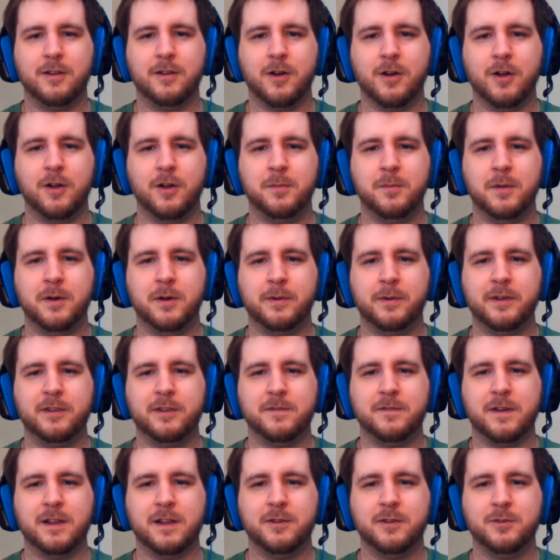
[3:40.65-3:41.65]
calm always
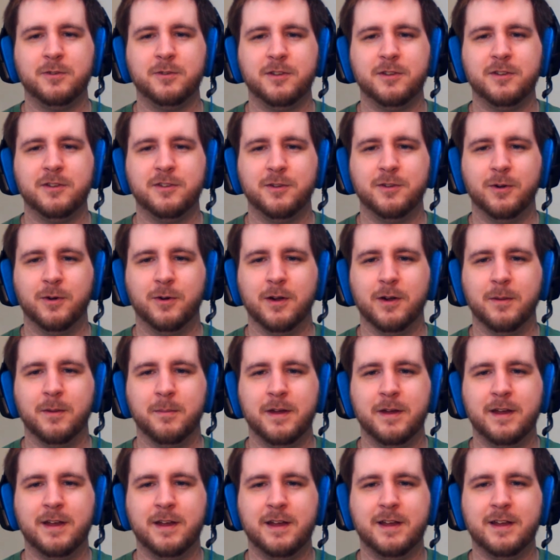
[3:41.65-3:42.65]
follows the storm,
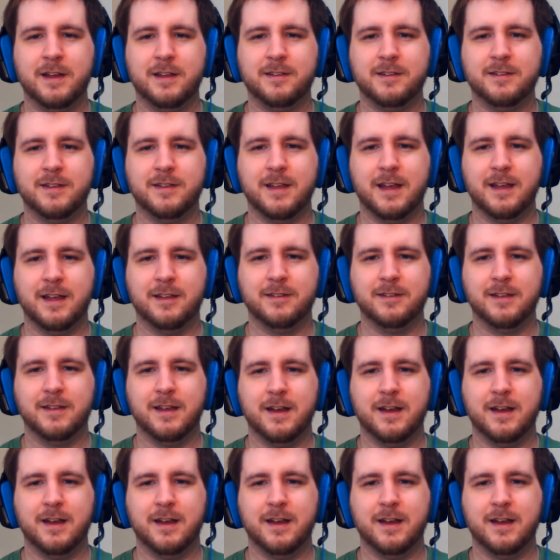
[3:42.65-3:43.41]
says